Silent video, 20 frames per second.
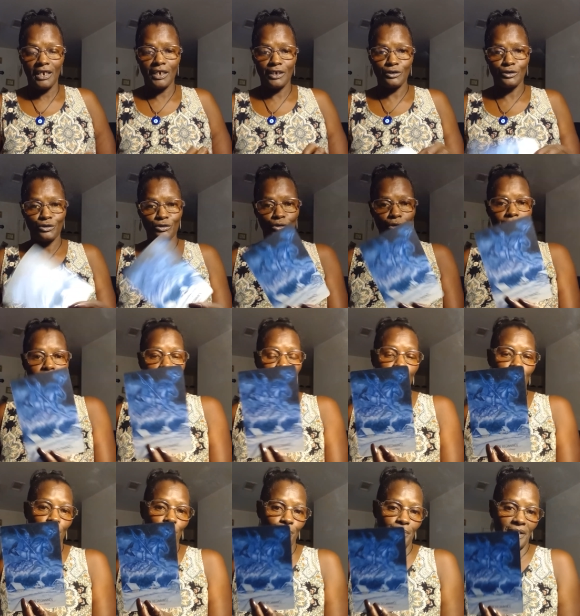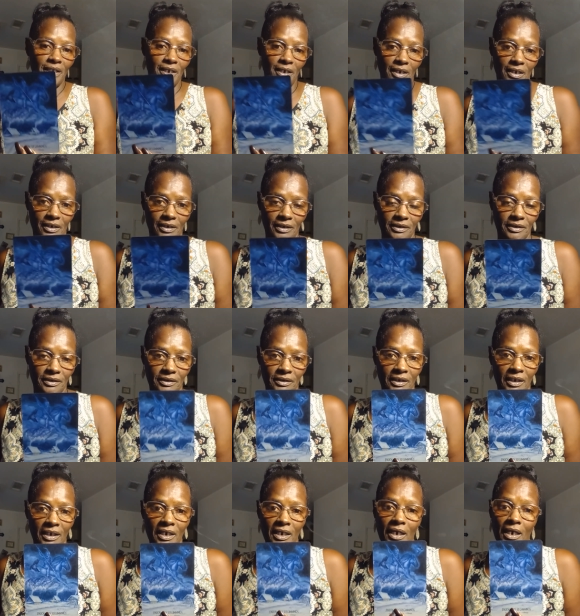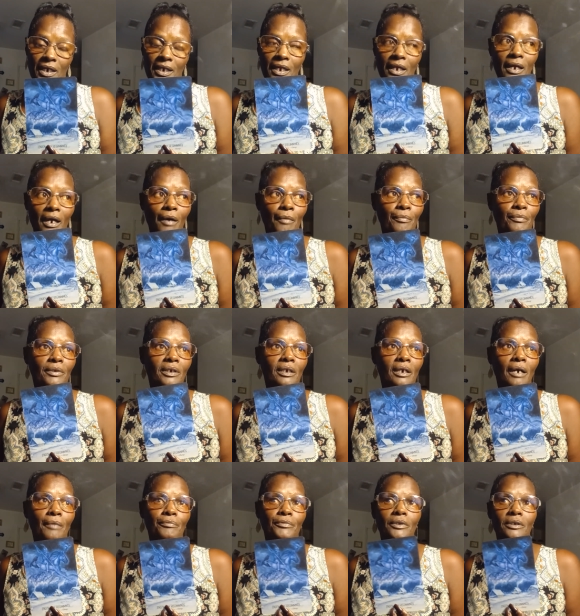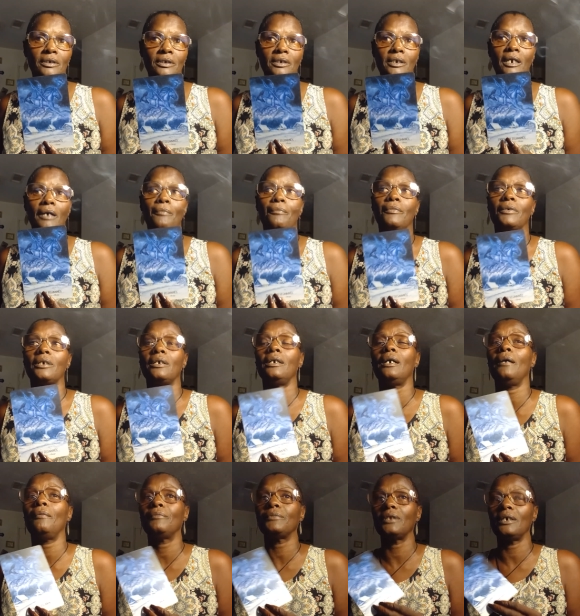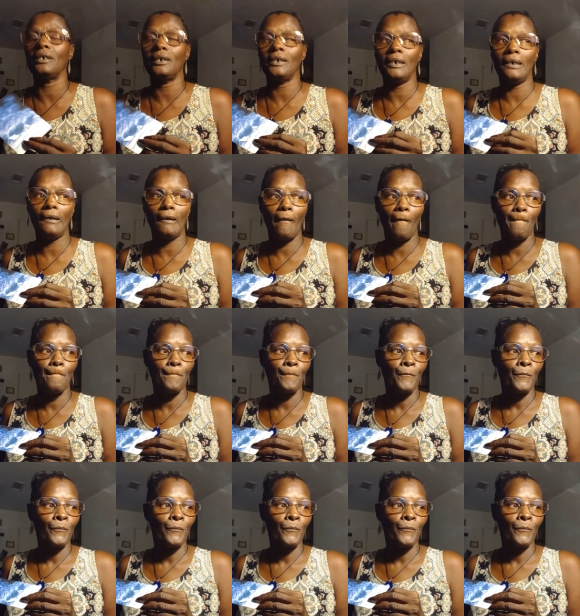Enjoy your new beginnings. Come, come to, come, come to, uh,